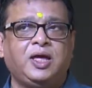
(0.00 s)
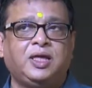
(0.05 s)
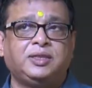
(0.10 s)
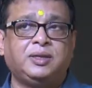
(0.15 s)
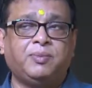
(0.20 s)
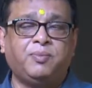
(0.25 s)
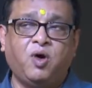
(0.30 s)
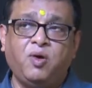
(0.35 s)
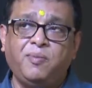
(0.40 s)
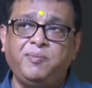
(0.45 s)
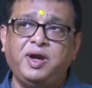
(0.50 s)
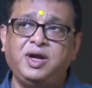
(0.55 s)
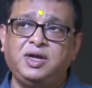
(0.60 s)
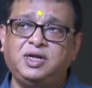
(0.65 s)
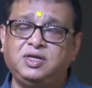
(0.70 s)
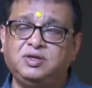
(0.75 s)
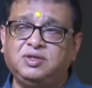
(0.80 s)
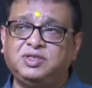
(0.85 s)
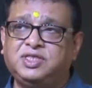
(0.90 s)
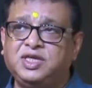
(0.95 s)
The moment
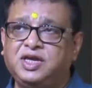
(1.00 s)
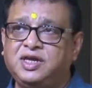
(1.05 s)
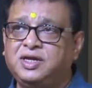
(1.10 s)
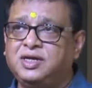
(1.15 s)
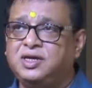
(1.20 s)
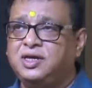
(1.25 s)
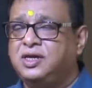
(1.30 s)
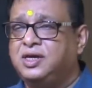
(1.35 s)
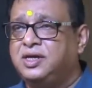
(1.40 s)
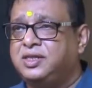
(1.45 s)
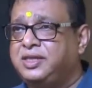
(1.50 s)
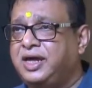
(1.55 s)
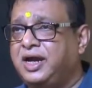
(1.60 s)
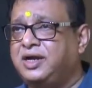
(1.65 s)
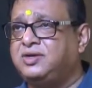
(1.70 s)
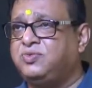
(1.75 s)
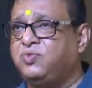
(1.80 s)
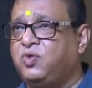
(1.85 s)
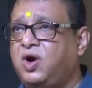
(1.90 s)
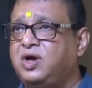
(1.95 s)
you'll think
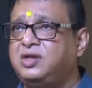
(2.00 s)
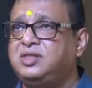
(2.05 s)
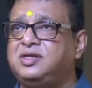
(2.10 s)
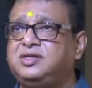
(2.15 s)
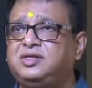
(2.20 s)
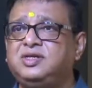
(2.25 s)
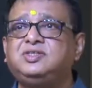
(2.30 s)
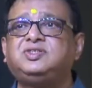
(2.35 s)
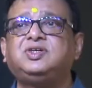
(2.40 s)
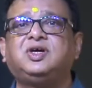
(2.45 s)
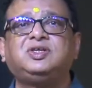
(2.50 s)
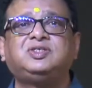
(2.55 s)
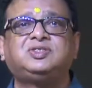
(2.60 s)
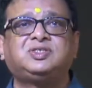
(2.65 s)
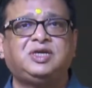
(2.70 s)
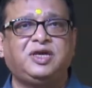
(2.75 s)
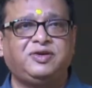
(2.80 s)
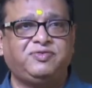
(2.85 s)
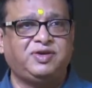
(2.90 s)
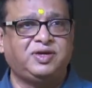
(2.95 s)
that what the teacher is
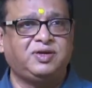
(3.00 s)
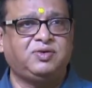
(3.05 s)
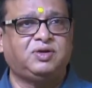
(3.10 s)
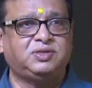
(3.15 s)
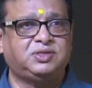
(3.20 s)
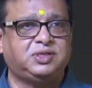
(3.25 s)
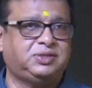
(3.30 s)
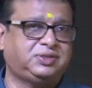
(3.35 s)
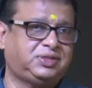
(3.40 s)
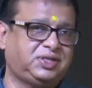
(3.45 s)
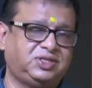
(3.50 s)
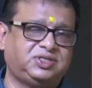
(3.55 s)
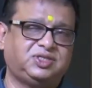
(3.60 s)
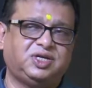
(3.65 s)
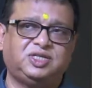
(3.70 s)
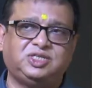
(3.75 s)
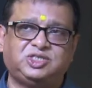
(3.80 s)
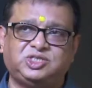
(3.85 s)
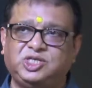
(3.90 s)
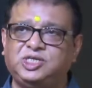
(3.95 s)
giving or the teacher
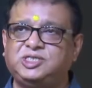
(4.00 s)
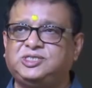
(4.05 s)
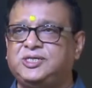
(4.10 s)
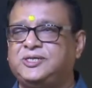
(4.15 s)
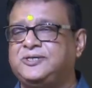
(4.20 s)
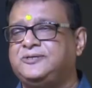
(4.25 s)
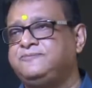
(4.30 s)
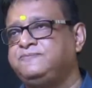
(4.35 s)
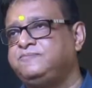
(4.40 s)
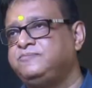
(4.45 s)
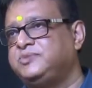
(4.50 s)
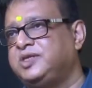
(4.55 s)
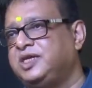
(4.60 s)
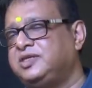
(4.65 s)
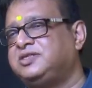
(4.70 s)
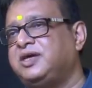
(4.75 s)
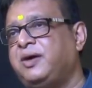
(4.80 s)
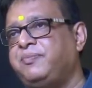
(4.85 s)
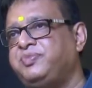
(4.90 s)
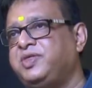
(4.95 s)
is teaching is
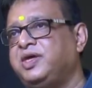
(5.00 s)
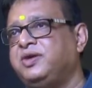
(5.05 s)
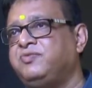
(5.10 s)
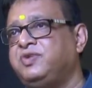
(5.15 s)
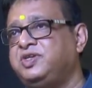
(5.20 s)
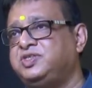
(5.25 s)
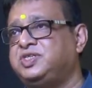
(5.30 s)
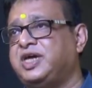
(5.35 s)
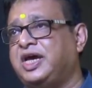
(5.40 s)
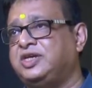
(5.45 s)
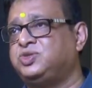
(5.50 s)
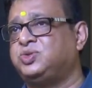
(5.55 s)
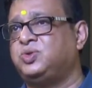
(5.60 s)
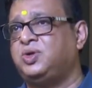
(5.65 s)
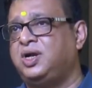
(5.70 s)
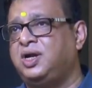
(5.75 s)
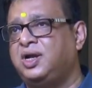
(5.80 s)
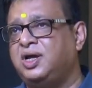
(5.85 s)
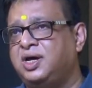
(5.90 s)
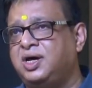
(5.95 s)
something which I should
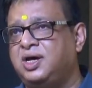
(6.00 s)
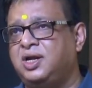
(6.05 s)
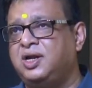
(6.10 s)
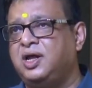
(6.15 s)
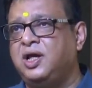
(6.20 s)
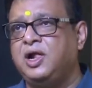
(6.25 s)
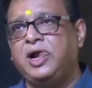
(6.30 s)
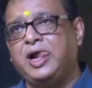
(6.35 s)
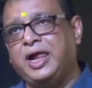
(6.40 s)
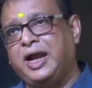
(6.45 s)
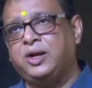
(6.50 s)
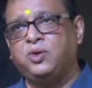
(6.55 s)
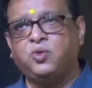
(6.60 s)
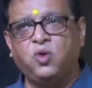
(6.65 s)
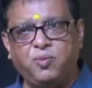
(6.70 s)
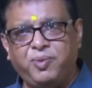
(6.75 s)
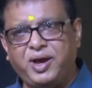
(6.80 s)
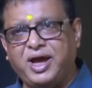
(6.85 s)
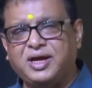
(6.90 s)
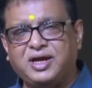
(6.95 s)
learn and
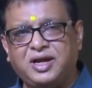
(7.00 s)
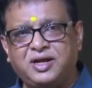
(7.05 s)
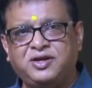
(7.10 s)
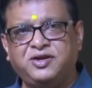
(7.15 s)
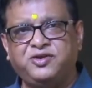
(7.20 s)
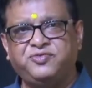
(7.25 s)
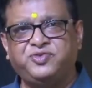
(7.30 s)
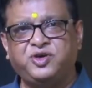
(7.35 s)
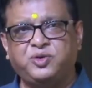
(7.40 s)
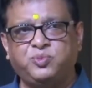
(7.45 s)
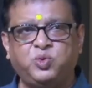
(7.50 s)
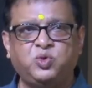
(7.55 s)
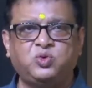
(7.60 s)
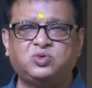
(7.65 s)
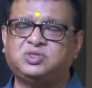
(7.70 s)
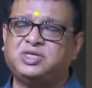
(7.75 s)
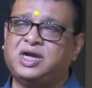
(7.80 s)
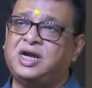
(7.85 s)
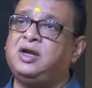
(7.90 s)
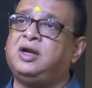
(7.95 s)
go back and refer
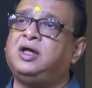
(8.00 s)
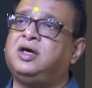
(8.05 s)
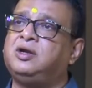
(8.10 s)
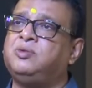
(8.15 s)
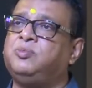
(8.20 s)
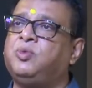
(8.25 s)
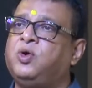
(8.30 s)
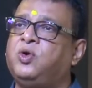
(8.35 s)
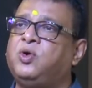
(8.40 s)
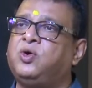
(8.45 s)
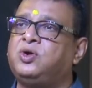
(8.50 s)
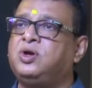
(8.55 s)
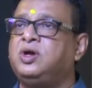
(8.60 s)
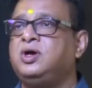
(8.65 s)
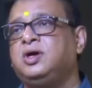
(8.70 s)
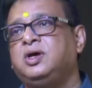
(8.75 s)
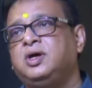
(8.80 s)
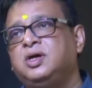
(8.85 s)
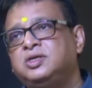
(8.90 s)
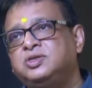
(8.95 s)
books and learn more,
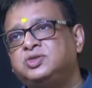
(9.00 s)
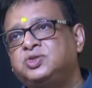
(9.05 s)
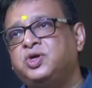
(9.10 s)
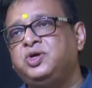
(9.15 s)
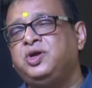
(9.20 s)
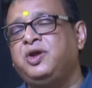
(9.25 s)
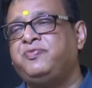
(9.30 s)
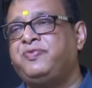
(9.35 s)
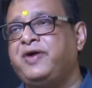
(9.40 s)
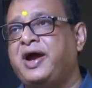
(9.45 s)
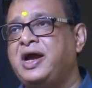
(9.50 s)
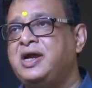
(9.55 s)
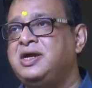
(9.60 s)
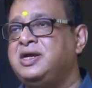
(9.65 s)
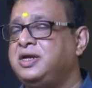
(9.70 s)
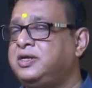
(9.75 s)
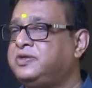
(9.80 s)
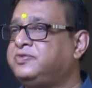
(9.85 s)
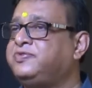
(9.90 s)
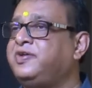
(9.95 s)
so you'll find
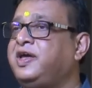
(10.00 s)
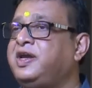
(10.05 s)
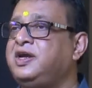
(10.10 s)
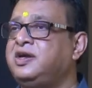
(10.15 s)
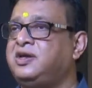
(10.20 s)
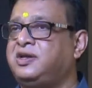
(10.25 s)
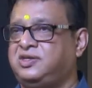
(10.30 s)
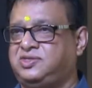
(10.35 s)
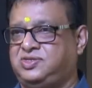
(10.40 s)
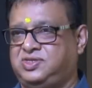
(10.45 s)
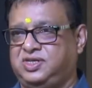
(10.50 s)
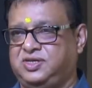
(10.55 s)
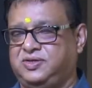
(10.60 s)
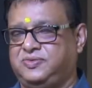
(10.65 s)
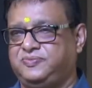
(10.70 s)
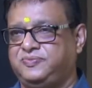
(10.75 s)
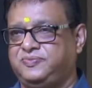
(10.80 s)
it's very interesting.